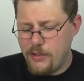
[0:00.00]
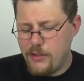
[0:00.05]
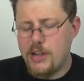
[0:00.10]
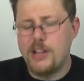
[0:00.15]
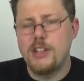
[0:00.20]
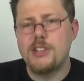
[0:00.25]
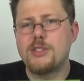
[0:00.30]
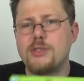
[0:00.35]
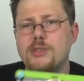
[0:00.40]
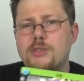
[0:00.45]

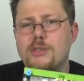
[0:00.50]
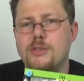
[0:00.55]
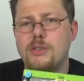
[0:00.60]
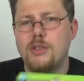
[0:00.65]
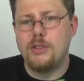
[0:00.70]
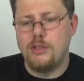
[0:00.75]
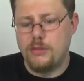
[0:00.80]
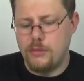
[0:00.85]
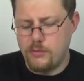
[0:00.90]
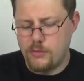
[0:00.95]
rehearsal
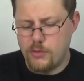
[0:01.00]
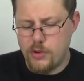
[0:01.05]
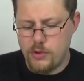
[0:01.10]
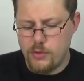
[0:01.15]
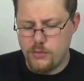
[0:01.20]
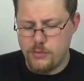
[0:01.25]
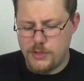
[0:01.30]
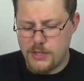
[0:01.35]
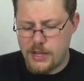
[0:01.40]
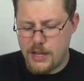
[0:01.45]

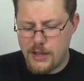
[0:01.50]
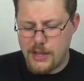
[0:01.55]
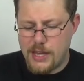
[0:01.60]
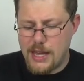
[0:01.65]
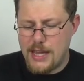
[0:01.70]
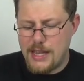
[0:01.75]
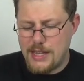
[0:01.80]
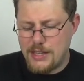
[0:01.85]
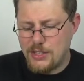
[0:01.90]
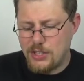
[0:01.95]
room's
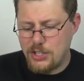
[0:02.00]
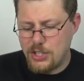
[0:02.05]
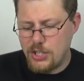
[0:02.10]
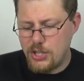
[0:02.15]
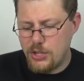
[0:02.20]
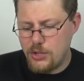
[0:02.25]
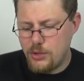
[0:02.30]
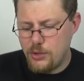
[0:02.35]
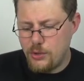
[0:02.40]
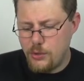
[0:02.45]
okay is
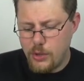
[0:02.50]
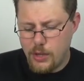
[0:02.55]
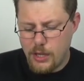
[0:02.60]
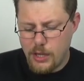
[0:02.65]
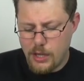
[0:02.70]
two,